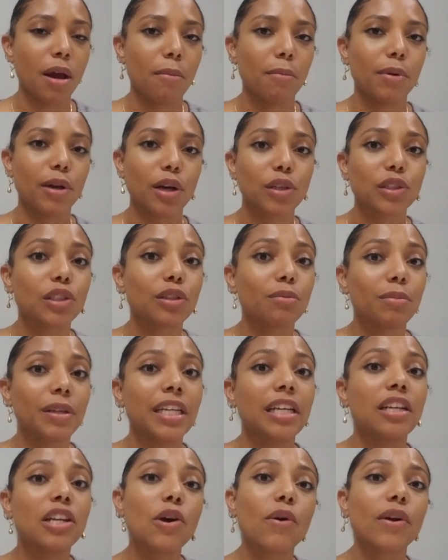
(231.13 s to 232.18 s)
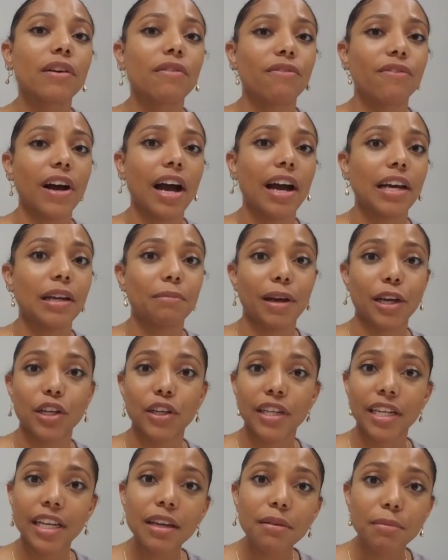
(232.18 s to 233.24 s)
but also being notified by
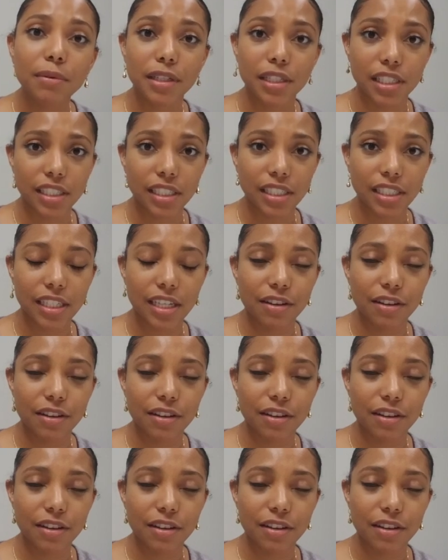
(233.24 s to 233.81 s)
your neighbors